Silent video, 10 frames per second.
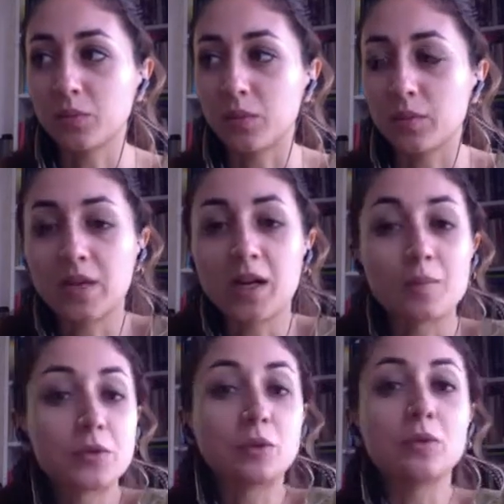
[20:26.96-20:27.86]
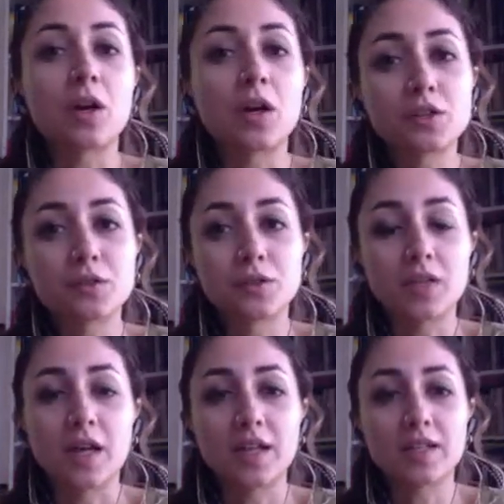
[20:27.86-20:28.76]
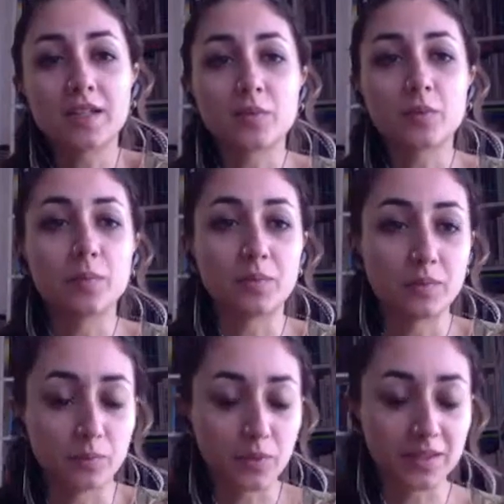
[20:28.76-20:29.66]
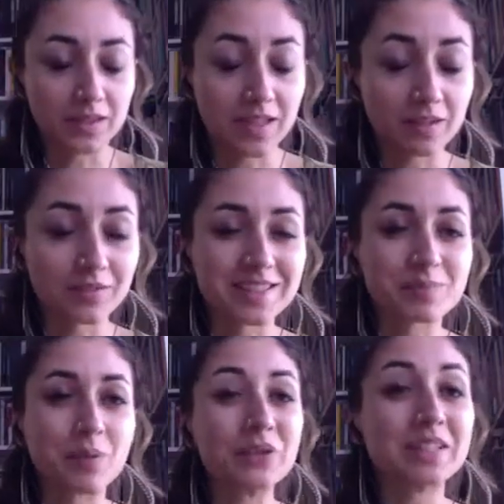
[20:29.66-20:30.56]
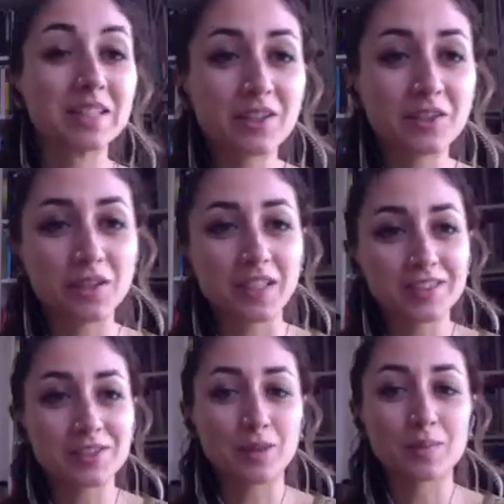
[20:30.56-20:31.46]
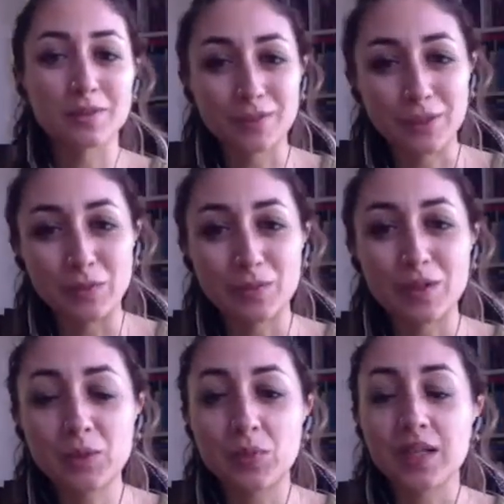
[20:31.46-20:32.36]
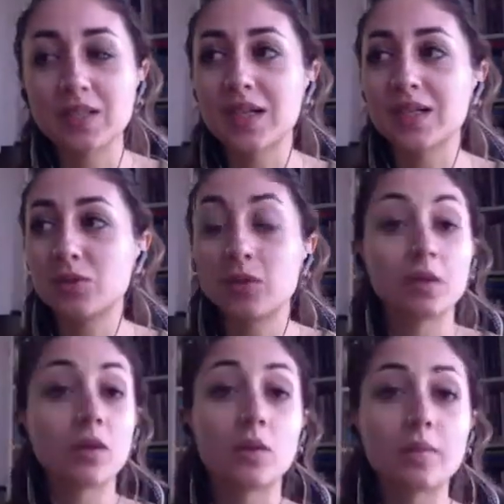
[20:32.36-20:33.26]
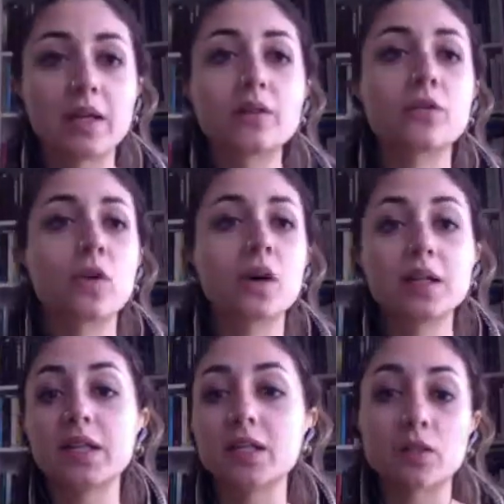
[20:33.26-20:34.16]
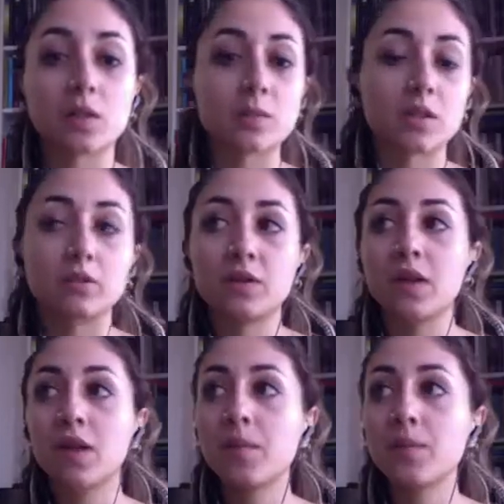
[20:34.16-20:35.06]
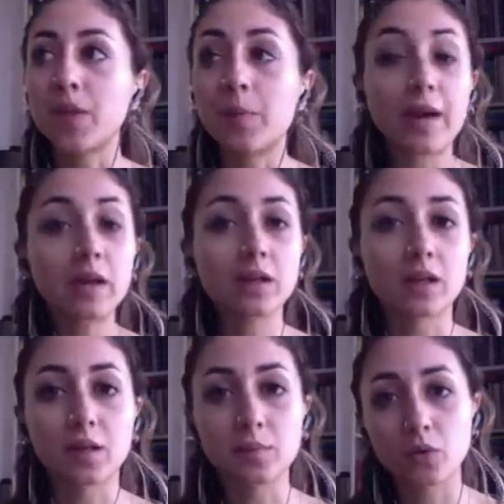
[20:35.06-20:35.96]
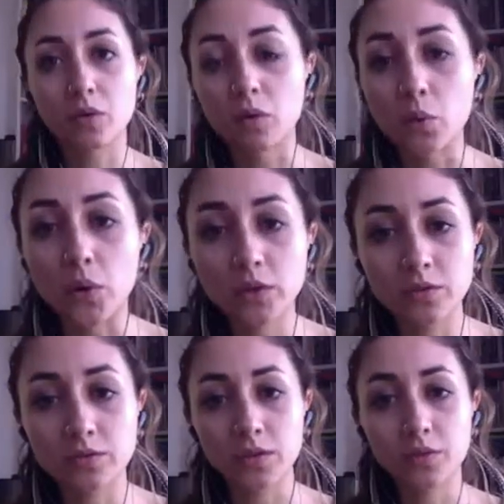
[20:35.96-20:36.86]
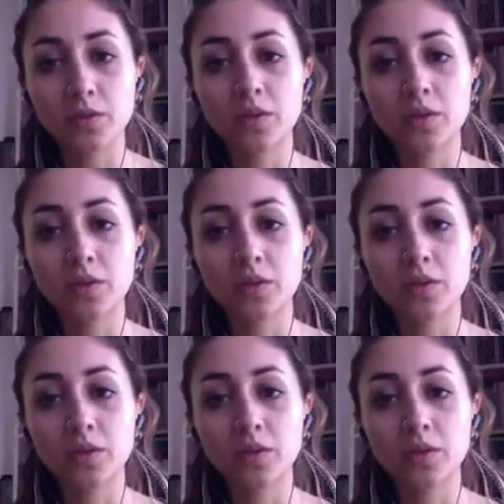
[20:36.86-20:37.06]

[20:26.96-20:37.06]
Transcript: become too large for that. And we can think of this both literally in terms of our own birth process, or metaphorically in terms of a paradigm or a worldview.